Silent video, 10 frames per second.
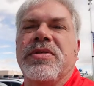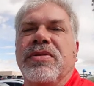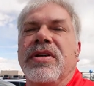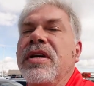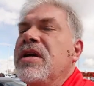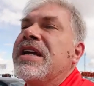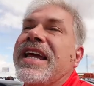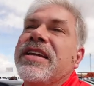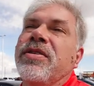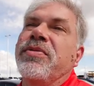sure.
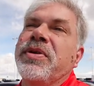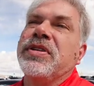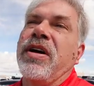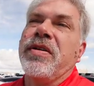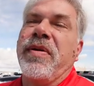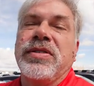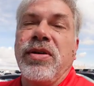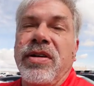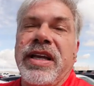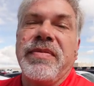And you know, we talk also
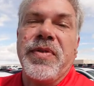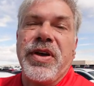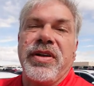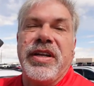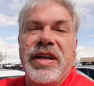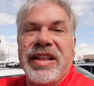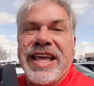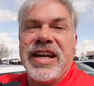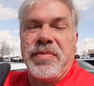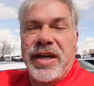on that
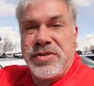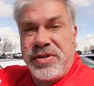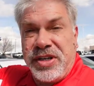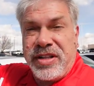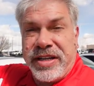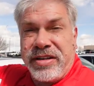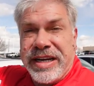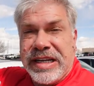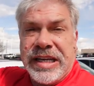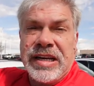landing page, when you click on
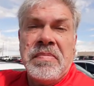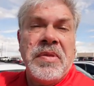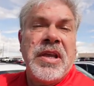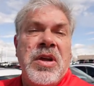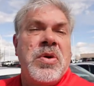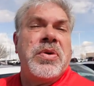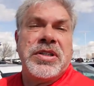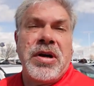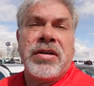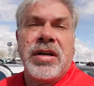that link, we're
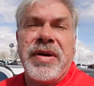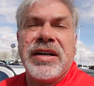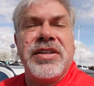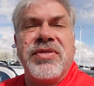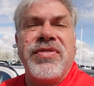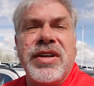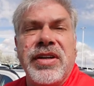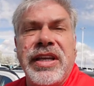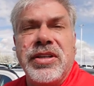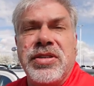talking about, does your vehicle
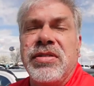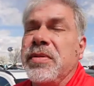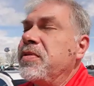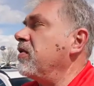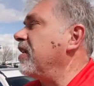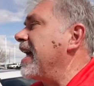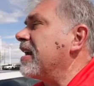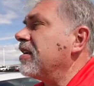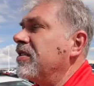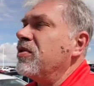need a tune-up? You know, a lot
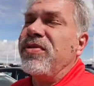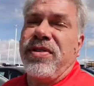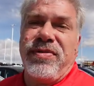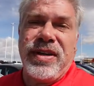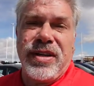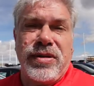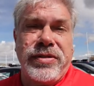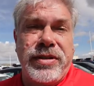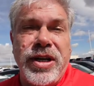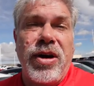of newer
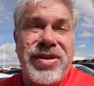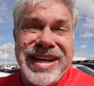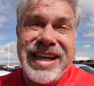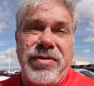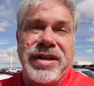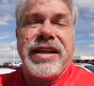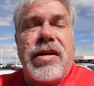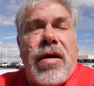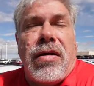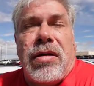vehicles don't need what they
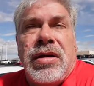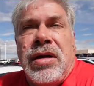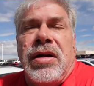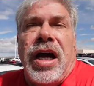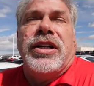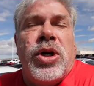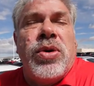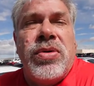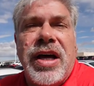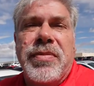call a
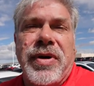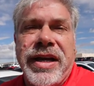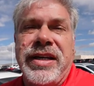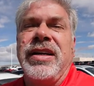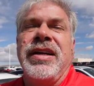tune-up, right?